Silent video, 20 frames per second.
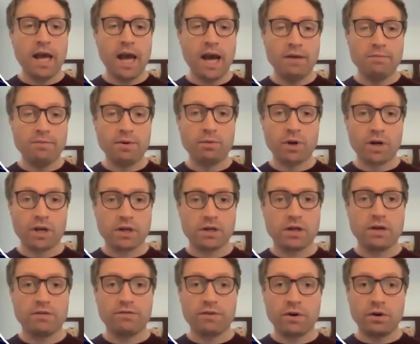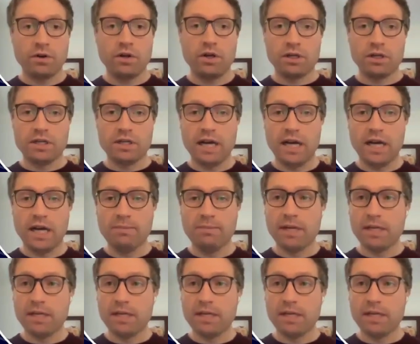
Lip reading: have been working on for a long time,